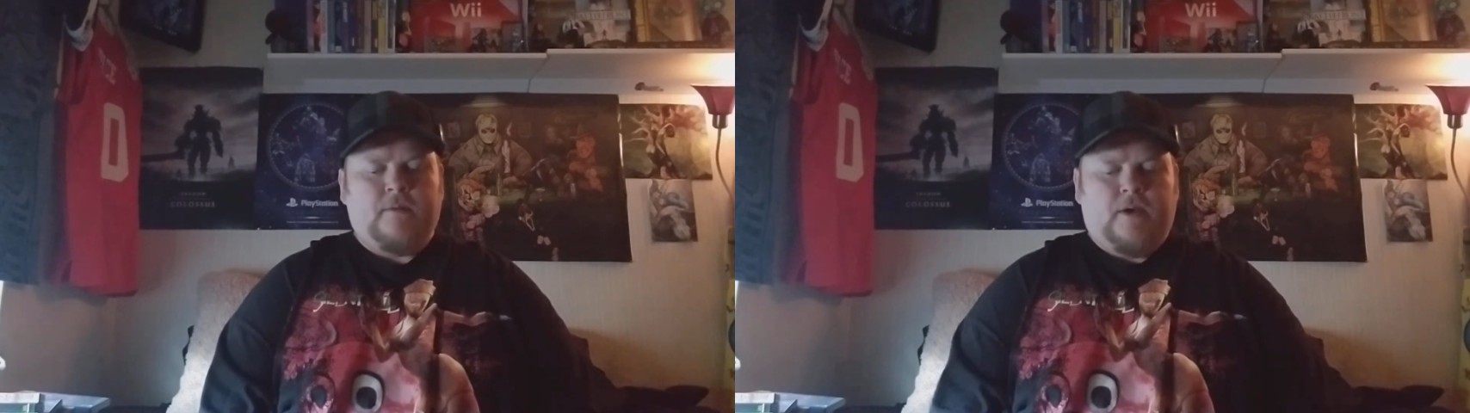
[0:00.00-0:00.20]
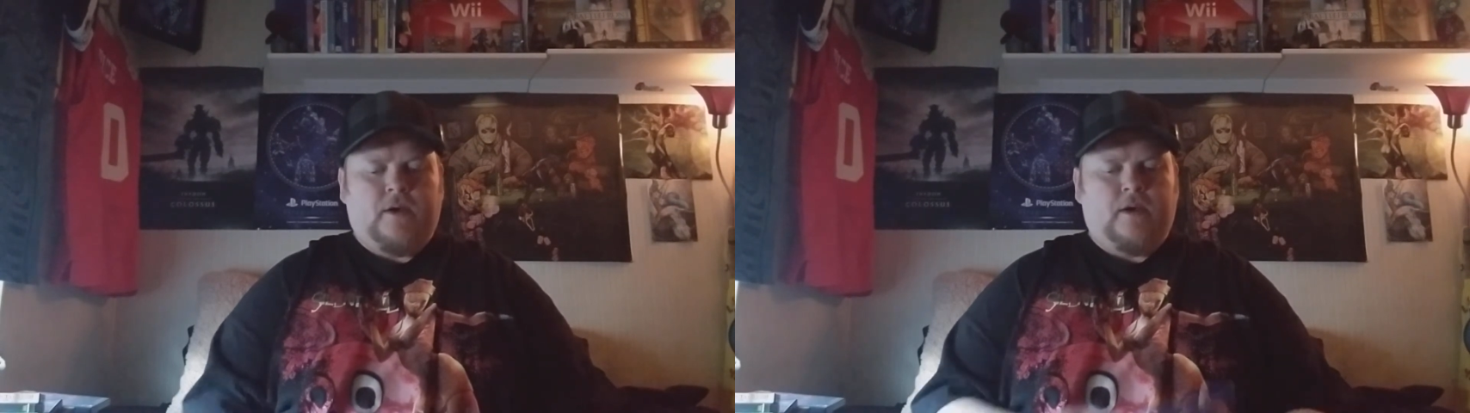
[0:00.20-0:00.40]

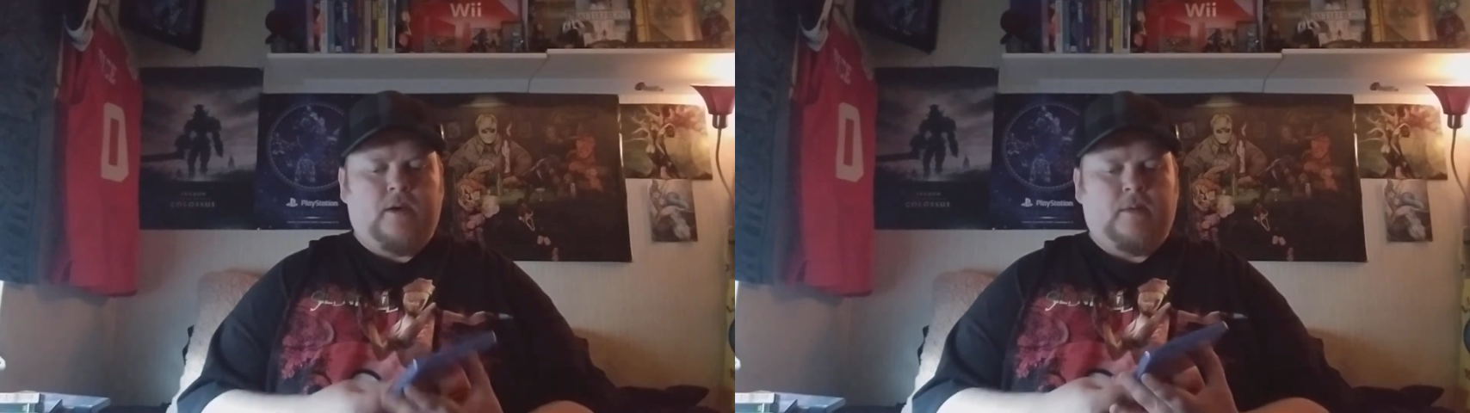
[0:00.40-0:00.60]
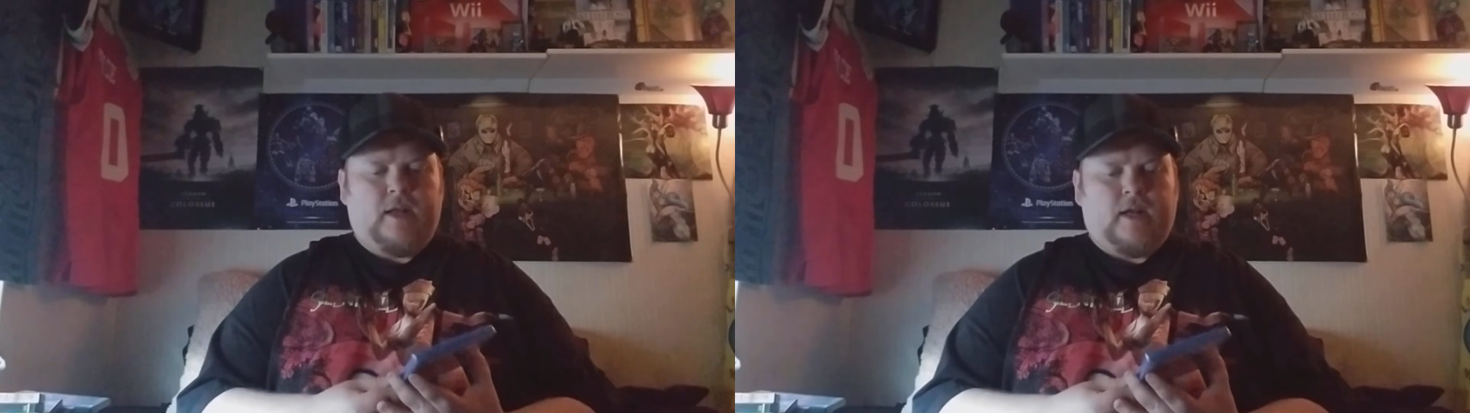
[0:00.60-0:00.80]

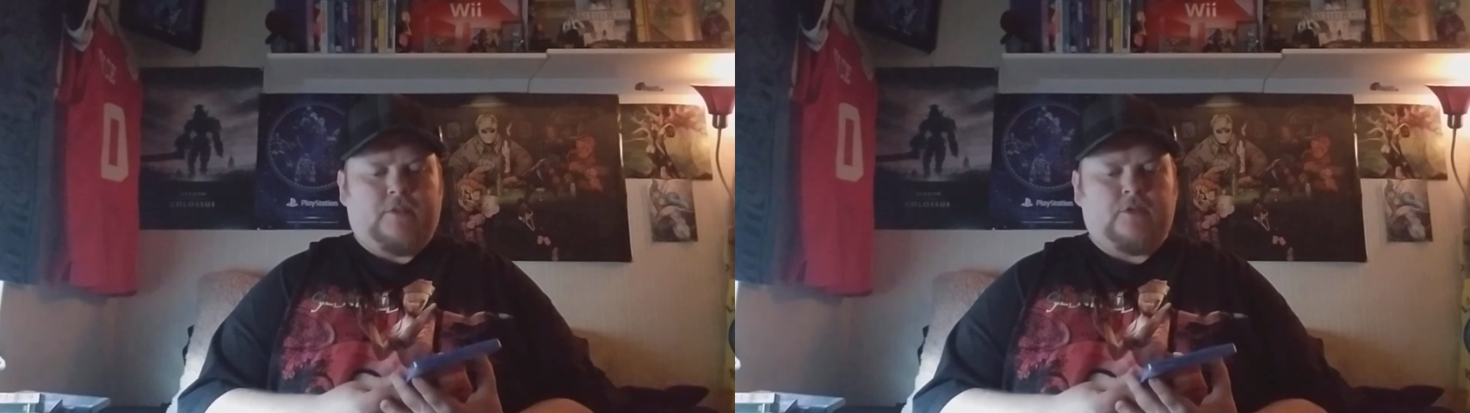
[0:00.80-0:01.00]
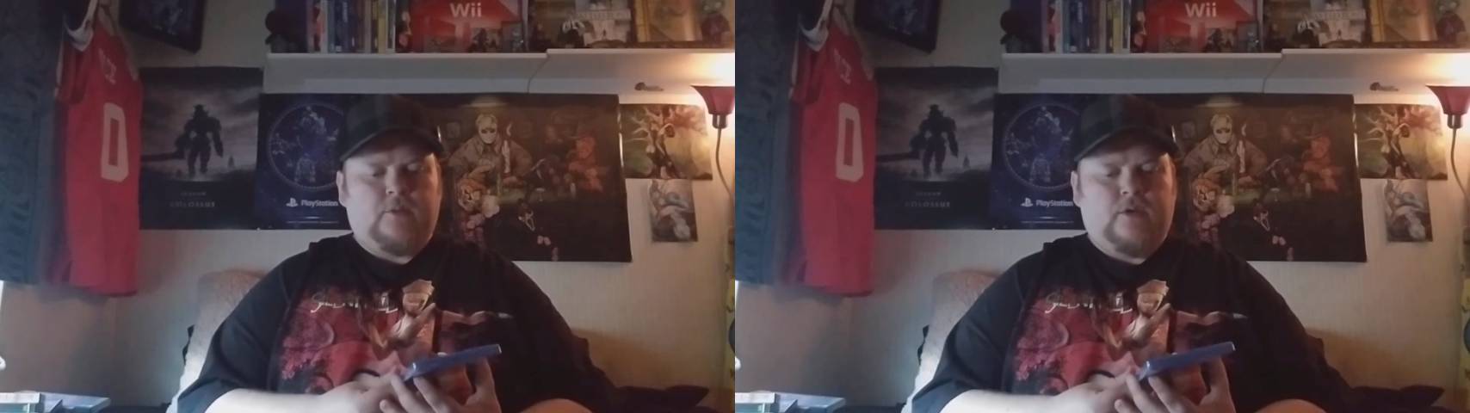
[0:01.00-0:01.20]
And I got
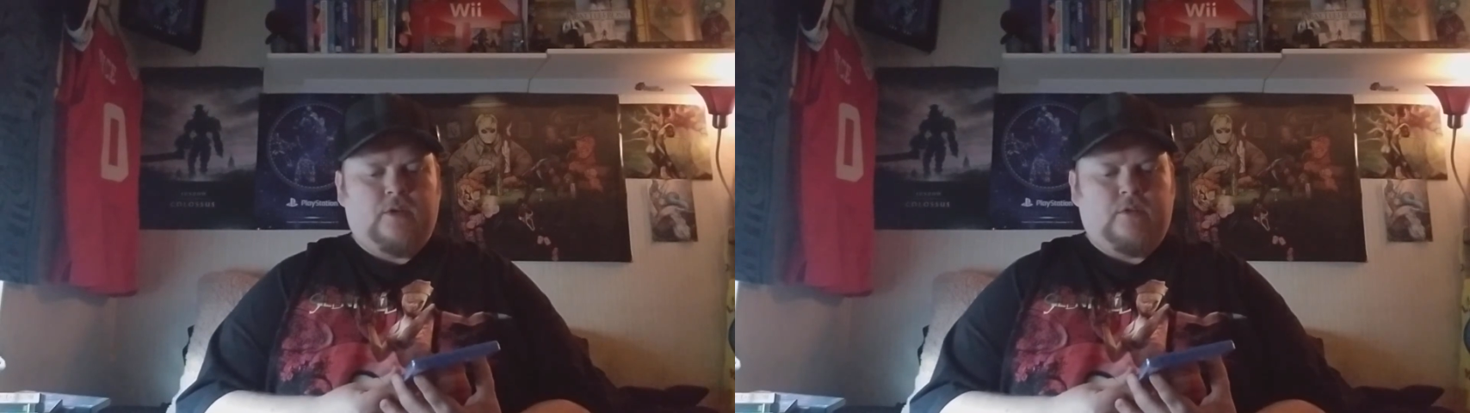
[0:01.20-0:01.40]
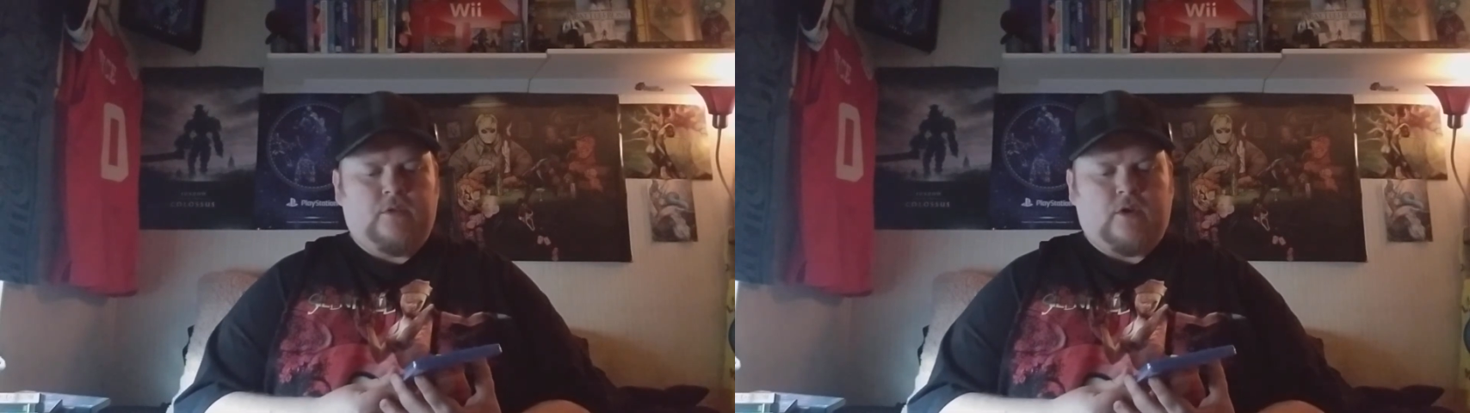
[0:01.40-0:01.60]
this
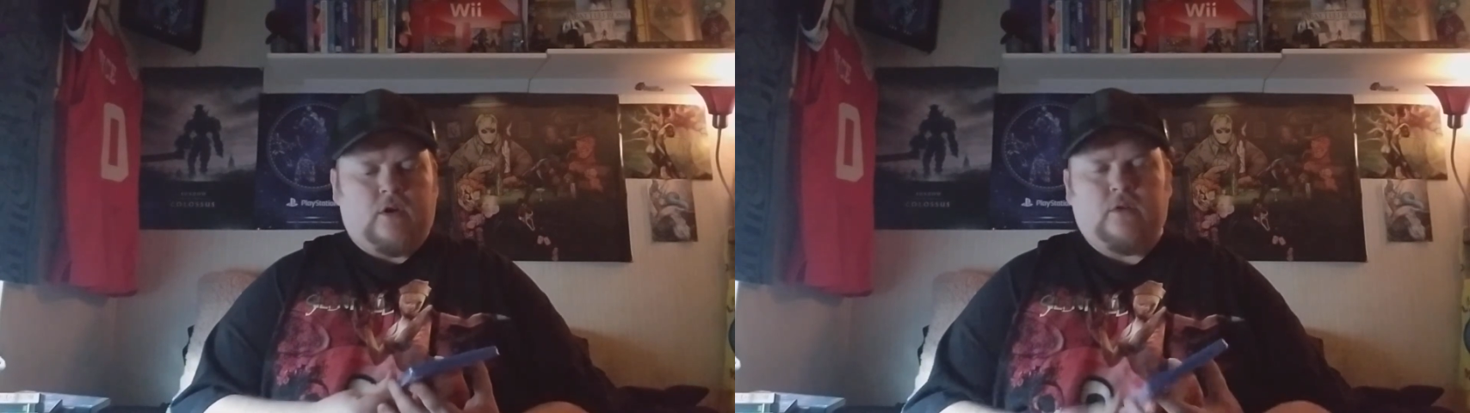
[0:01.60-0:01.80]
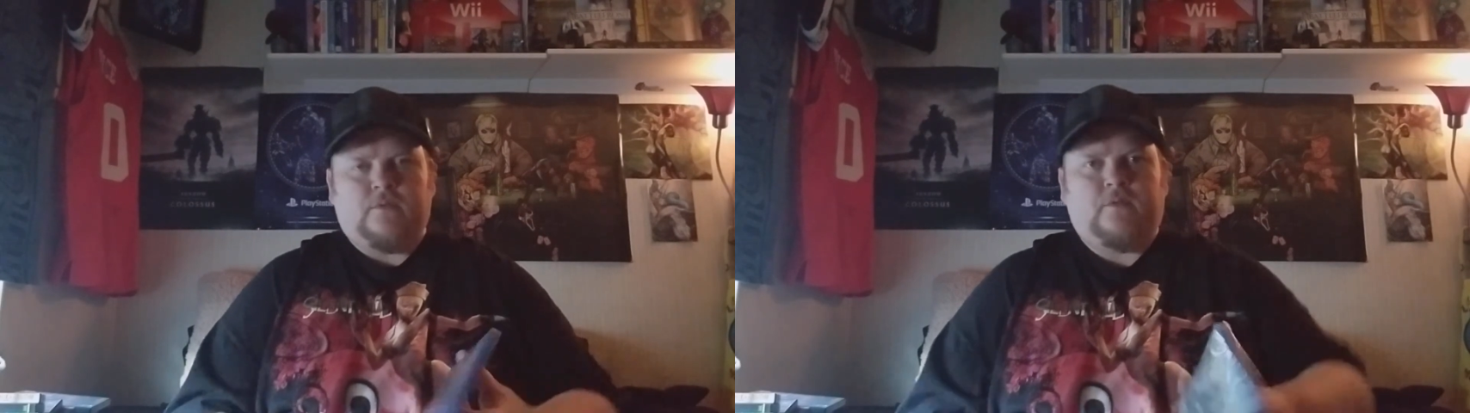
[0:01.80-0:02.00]
one. It's
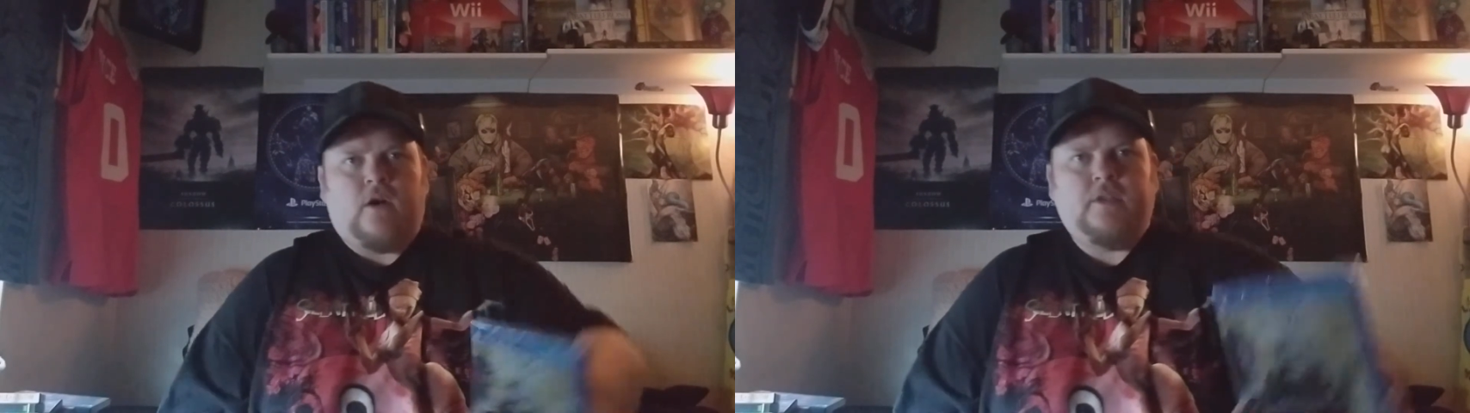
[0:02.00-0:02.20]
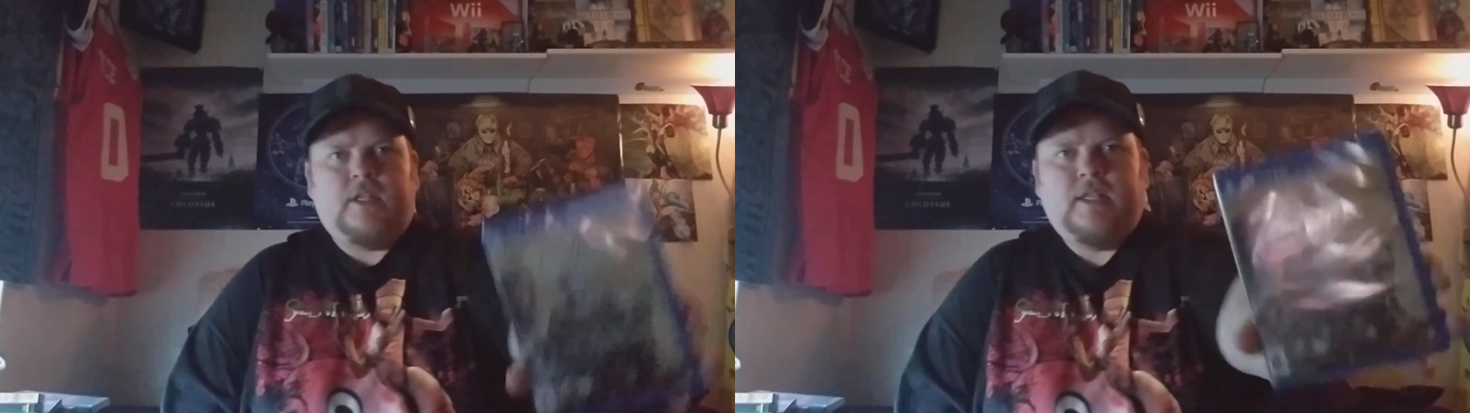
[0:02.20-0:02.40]
called
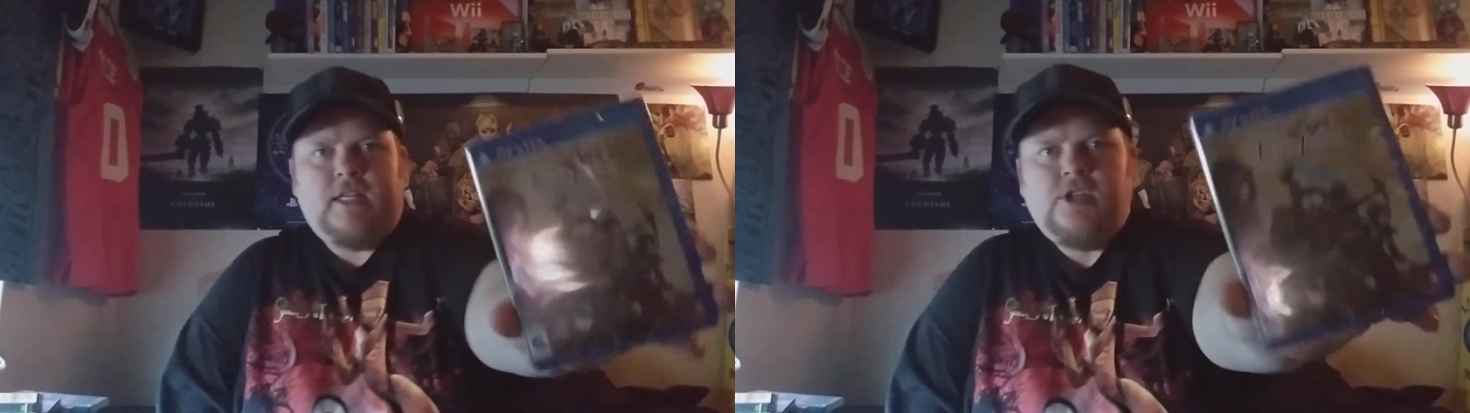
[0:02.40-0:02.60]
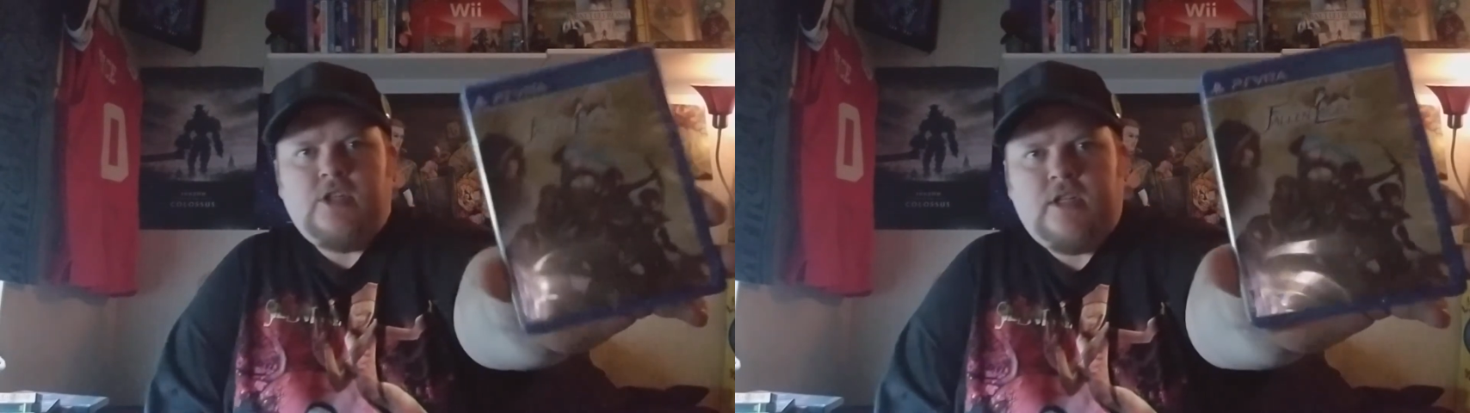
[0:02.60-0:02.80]
Fallen
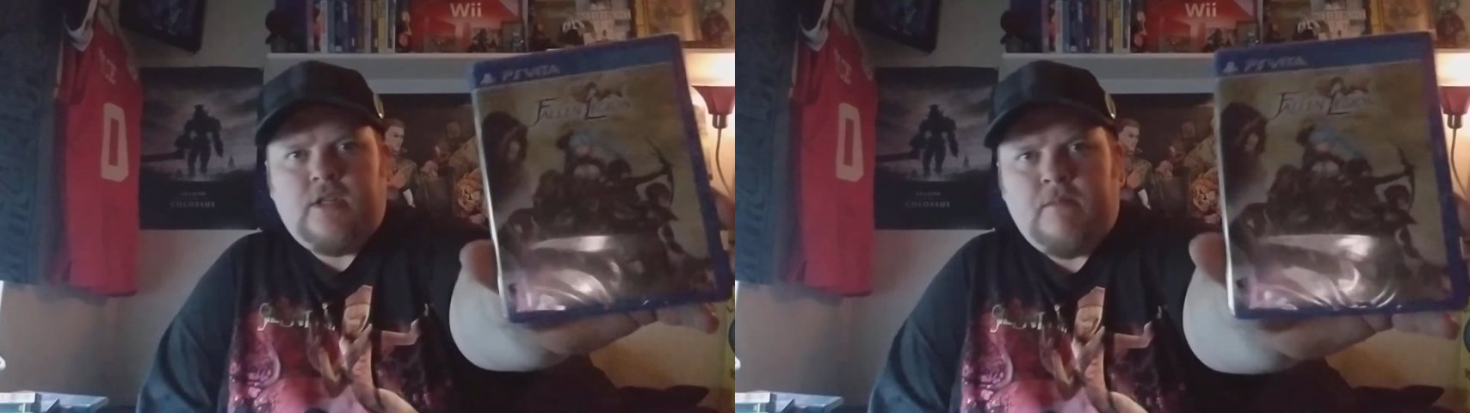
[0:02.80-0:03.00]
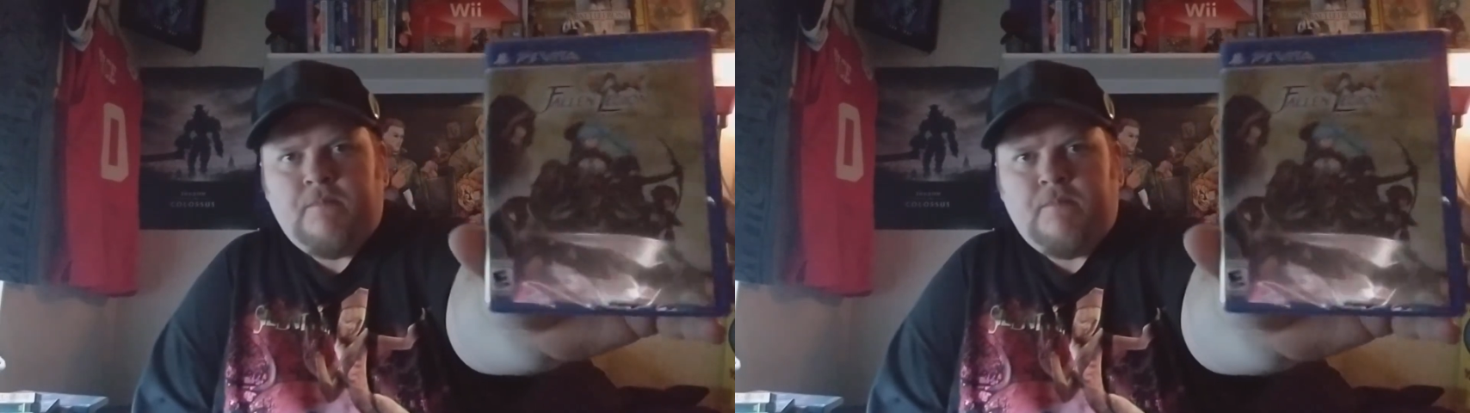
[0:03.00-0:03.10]
Legion.